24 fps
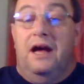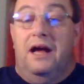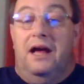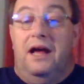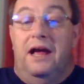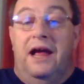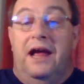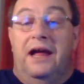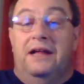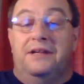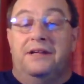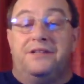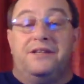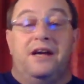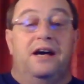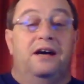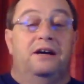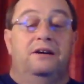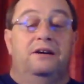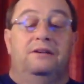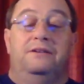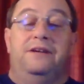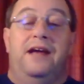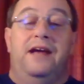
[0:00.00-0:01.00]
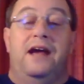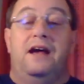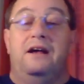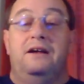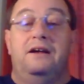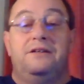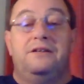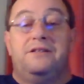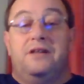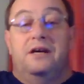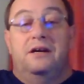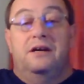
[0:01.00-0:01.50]
And so, yeah,
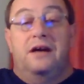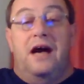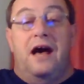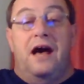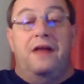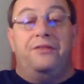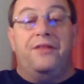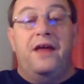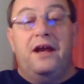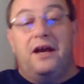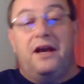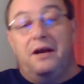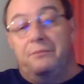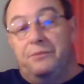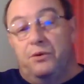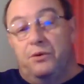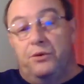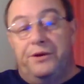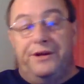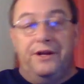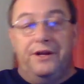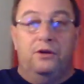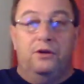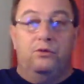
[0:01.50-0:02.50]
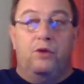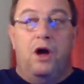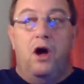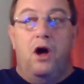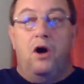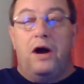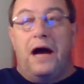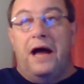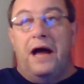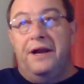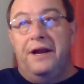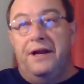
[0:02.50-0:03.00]
so I think I'm doing it a little
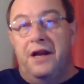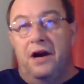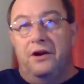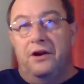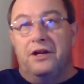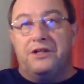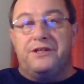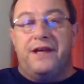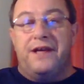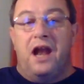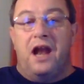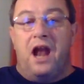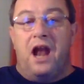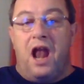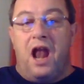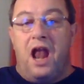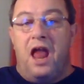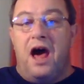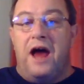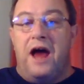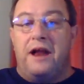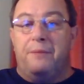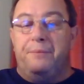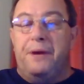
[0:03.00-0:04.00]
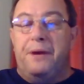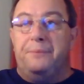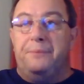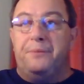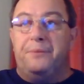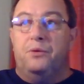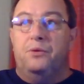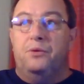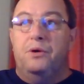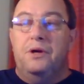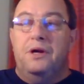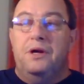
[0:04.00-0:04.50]
wrong. I noticed that a lot of
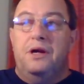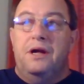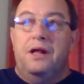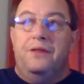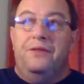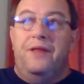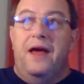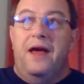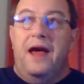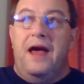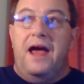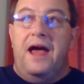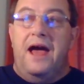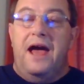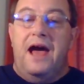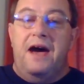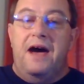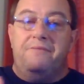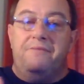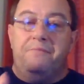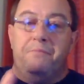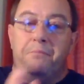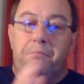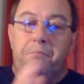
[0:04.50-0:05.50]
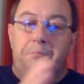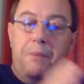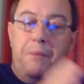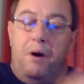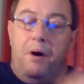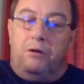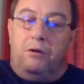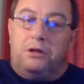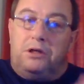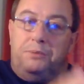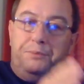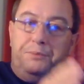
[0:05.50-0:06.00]
people that have
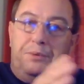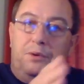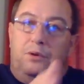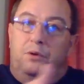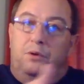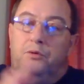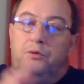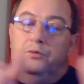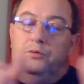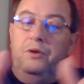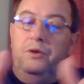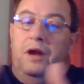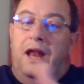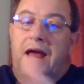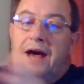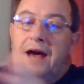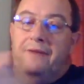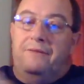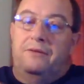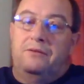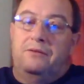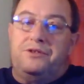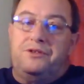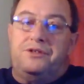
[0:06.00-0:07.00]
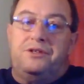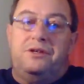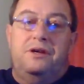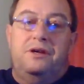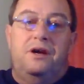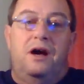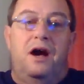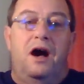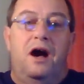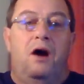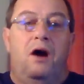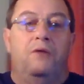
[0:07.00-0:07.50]
multiple levels
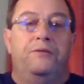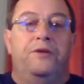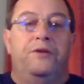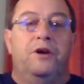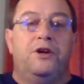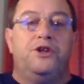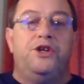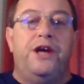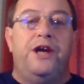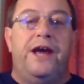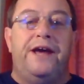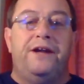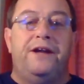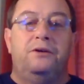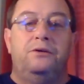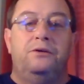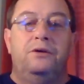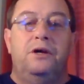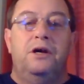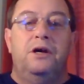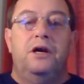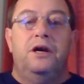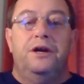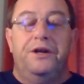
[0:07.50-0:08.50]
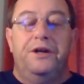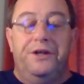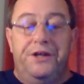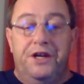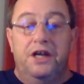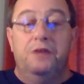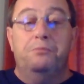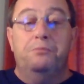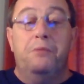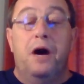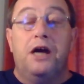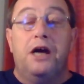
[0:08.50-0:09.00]
on their channel
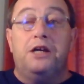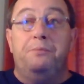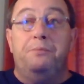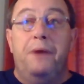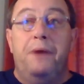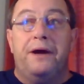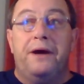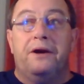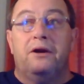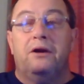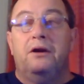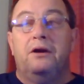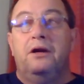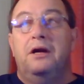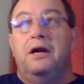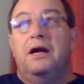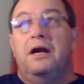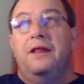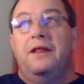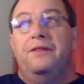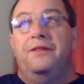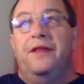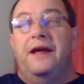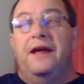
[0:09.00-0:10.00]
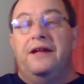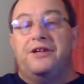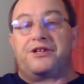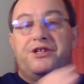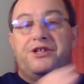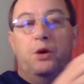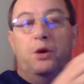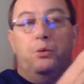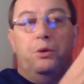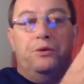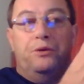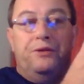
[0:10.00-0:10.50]
do much better than
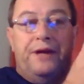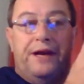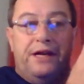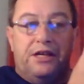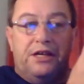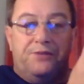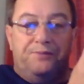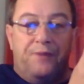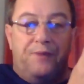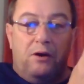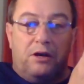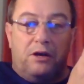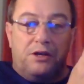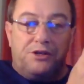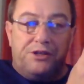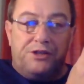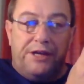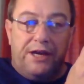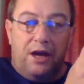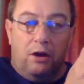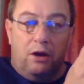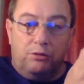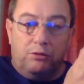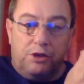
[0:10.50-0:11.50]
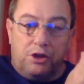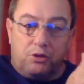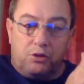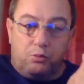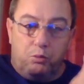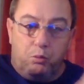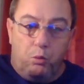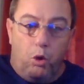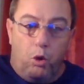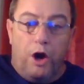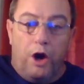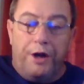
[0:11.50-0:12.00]
someone that is focusing on just
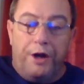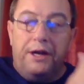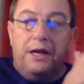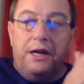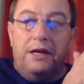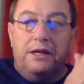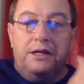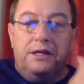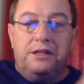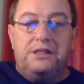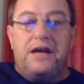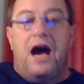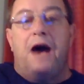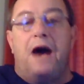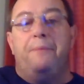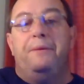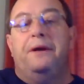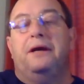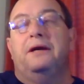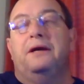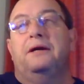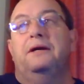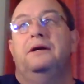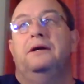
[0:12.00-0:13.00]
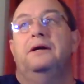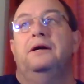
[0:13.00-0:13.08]
one topic